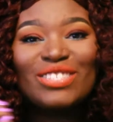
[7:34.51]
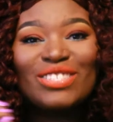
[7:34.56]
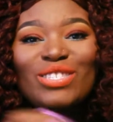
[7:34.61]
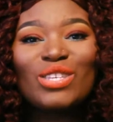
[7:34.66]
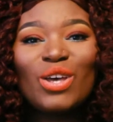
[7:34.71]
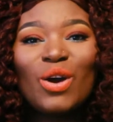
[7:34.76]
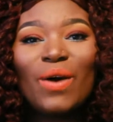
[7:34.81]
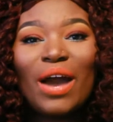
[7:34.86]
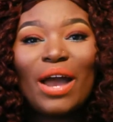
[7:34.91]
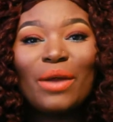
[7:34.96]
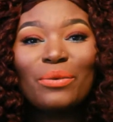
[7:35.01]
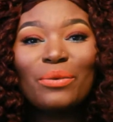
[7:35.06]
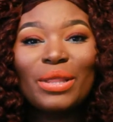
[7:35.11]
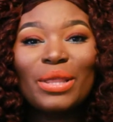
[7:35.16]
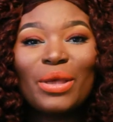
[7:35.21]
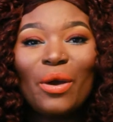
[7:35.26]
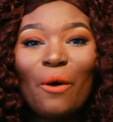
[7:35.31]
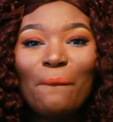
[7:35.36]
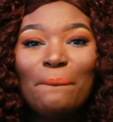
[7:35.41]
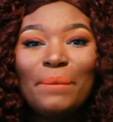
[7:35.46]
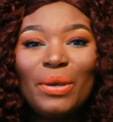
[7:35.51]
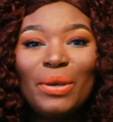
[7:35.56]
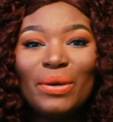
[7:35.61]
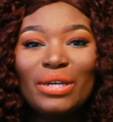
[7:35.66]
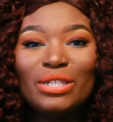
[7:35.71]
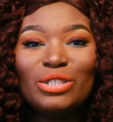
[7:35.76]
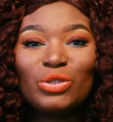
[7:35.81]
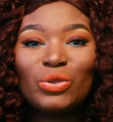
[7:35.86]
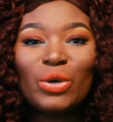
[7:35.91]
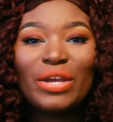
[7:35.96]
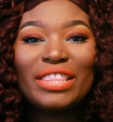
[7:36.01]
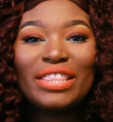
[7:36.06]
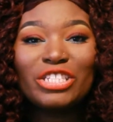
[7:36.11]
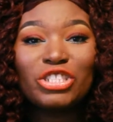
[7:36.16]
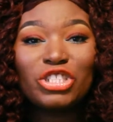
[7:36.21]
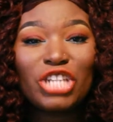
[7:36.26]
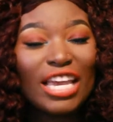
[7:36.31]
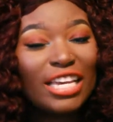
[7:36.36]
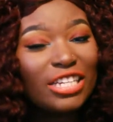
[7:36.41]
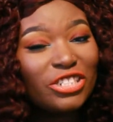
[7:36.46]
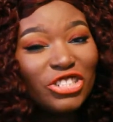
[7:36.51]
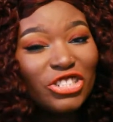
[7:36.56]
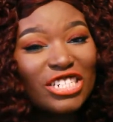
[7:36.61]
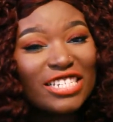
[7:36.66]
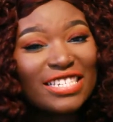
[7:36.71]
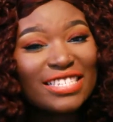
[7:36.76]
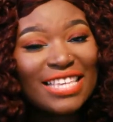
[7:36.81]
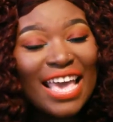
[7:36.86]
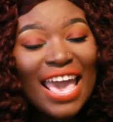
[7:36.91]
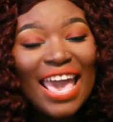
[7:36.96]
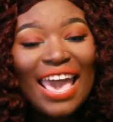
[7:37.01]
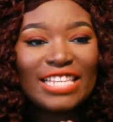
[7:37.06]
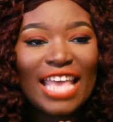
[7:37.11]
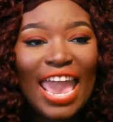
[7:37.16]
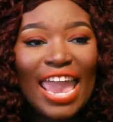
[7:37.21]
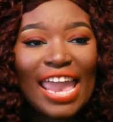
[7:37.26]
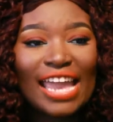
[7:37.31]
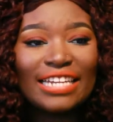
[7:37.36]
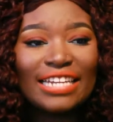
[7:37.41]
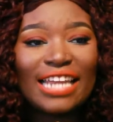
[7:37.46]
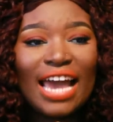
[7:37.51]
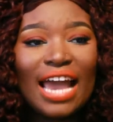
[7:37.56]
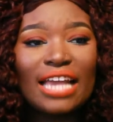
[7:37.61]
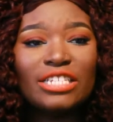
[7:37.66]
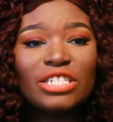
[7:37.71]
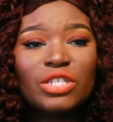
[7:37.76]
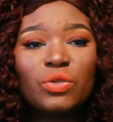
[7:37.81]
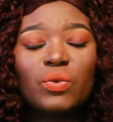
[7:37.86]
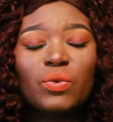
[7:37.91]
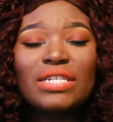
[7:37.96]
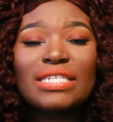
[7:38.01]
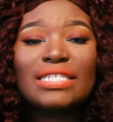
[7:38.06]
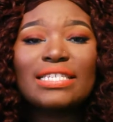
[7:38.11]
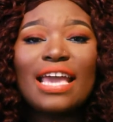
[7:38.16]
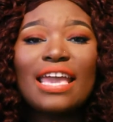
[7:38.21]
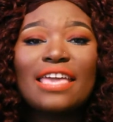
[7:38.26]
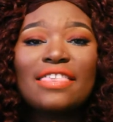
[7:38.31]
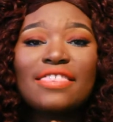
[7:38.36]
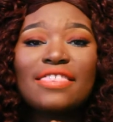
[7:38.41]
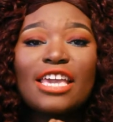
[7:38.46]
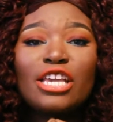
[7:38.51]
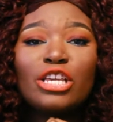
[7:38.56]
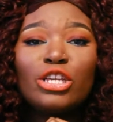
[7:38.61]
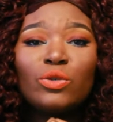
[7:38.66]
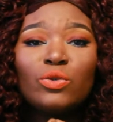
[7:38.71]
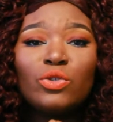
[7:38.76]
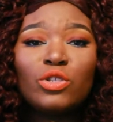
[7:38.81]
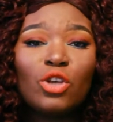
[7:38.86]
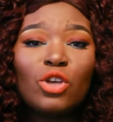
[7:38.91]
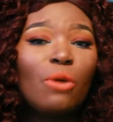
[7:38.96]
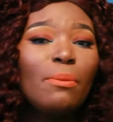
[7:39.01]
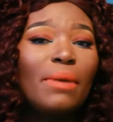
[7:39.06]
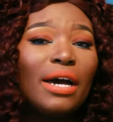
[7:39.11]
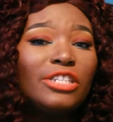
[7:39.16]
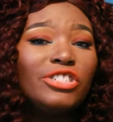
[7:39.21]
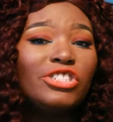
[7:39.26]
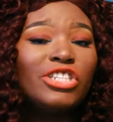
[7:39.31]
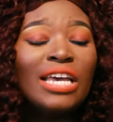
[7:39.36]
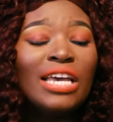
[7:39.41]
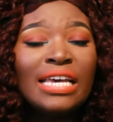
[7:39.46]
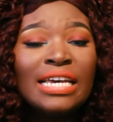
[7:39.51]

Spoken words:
So I really hope you enjoy the changes, and I just want to say thank you so much